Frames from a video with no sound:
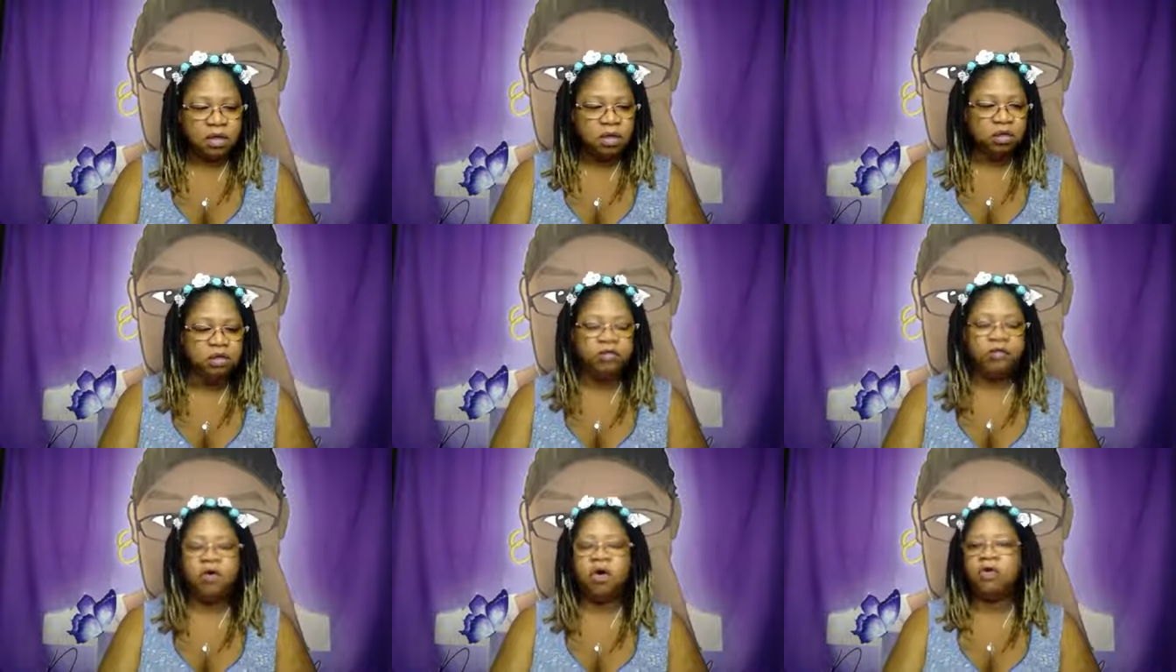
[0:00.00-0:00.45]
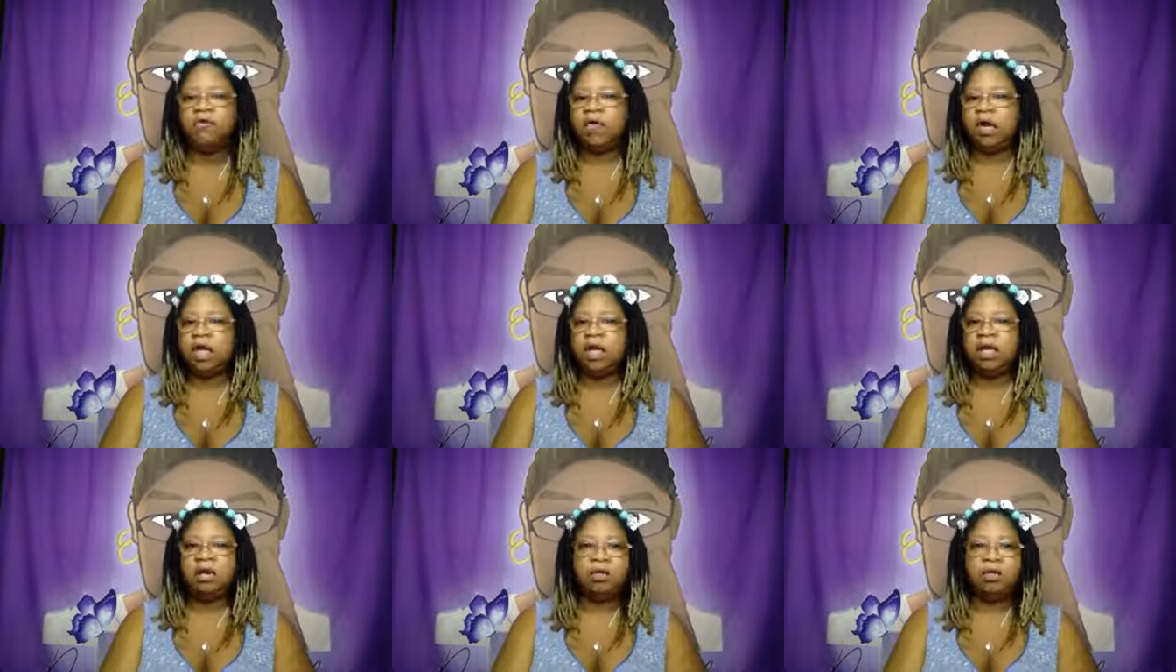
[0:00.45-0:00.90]
You've
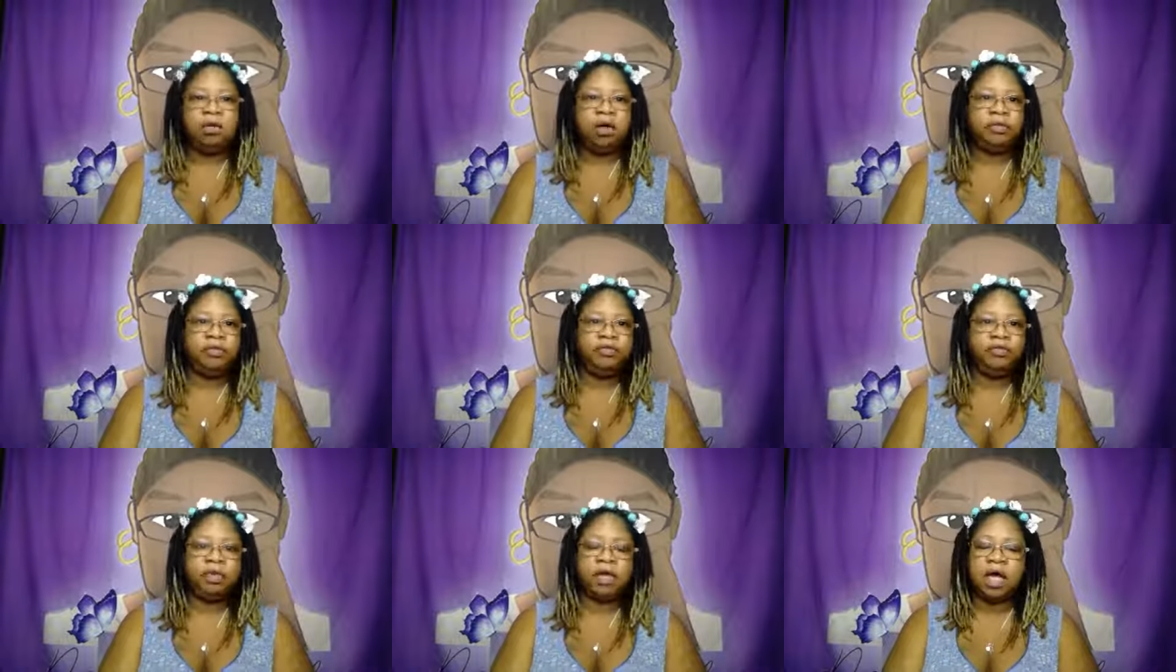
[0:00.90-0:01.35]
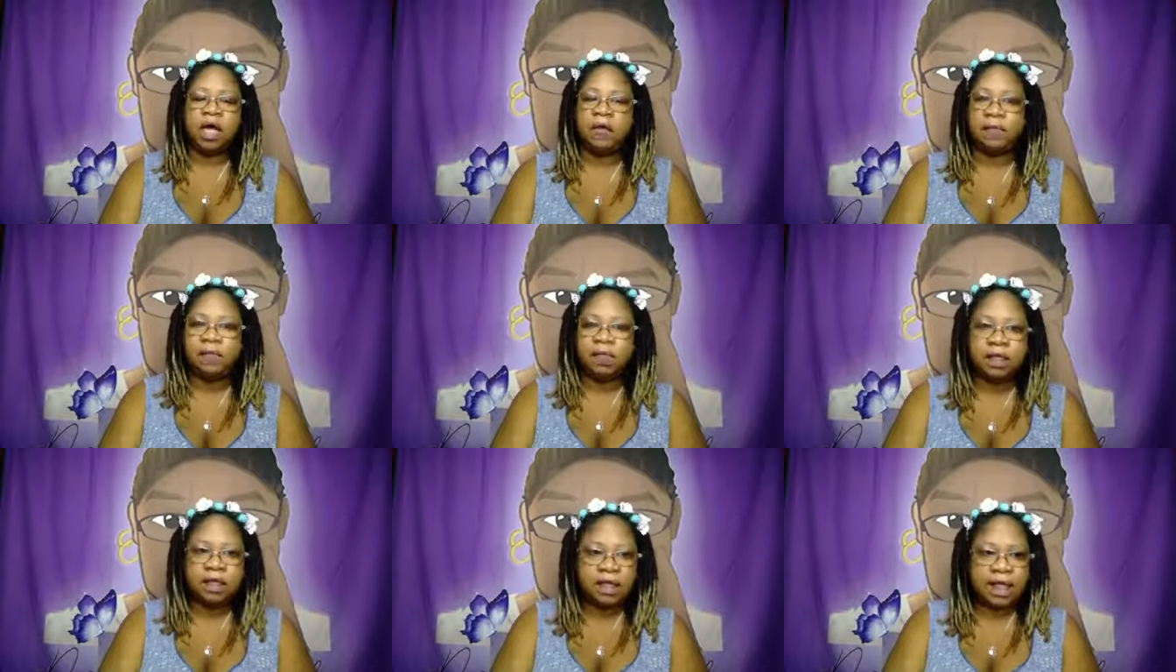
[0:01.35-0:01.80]
already gone through the
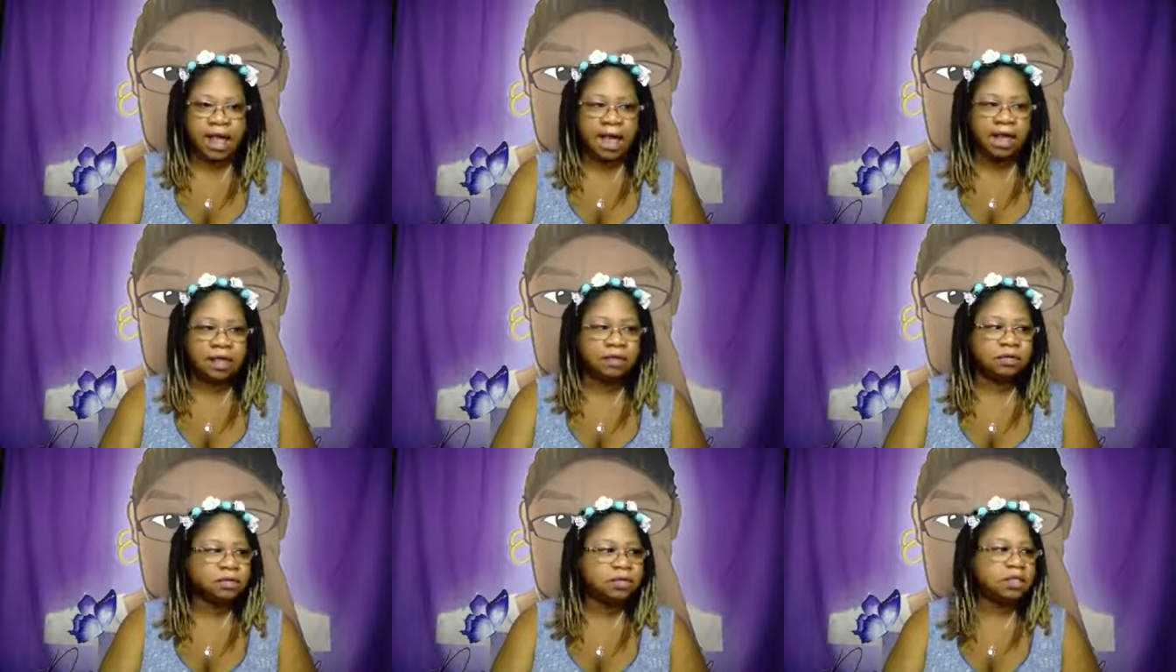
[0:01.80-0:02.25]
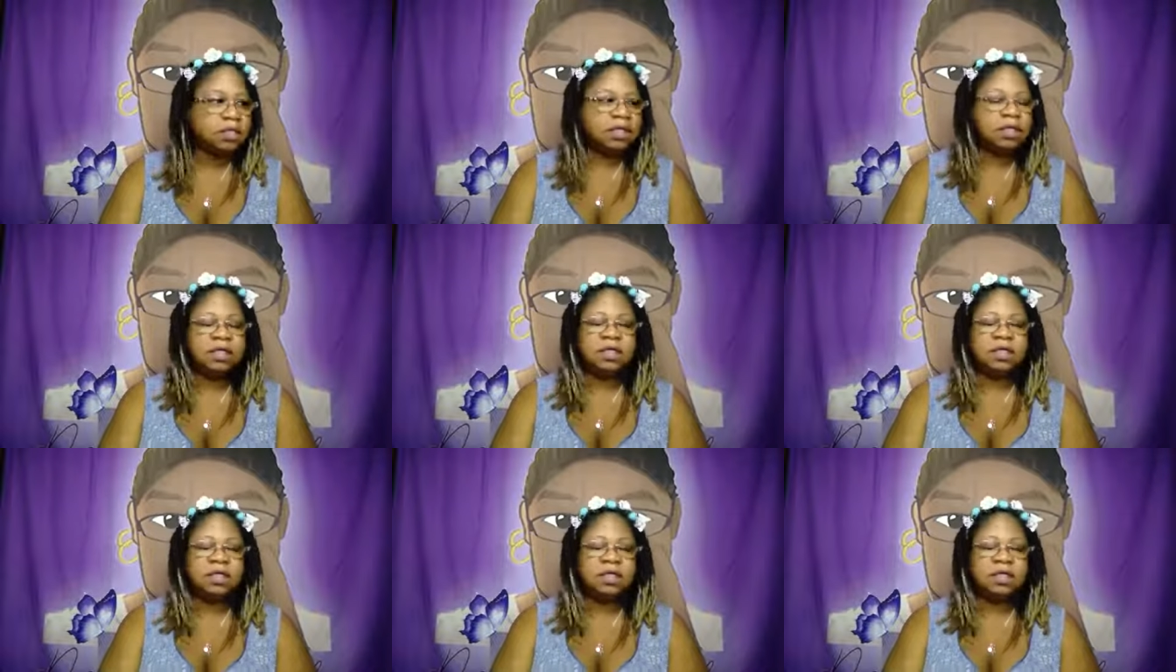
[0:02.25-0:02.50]
ups and downs,